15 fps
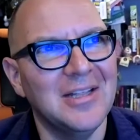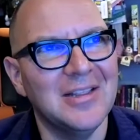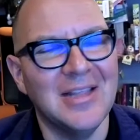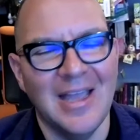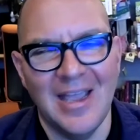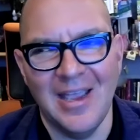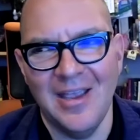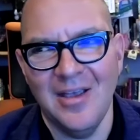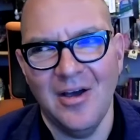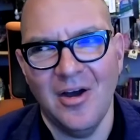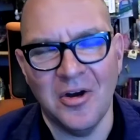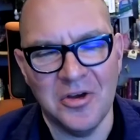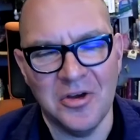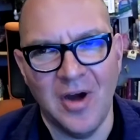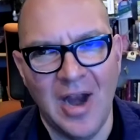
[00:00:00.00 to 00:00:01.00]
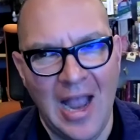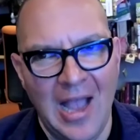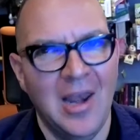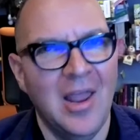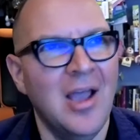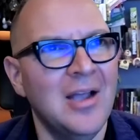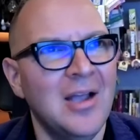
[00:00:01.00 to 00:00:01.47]
that they are your
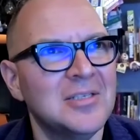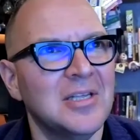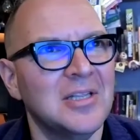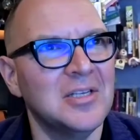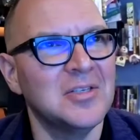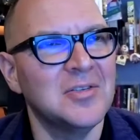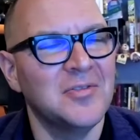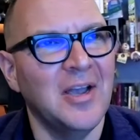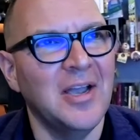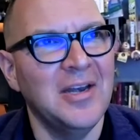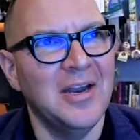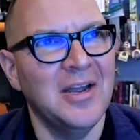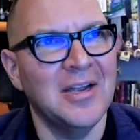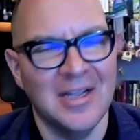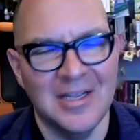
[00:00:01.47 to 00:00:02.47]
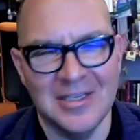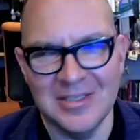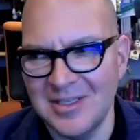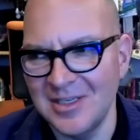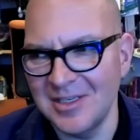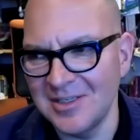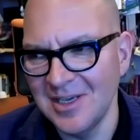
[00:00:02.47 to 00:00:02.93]
allies in this fight
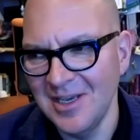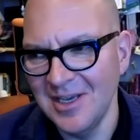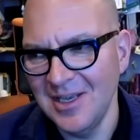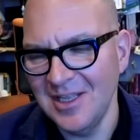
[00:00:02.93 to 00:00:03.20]
against these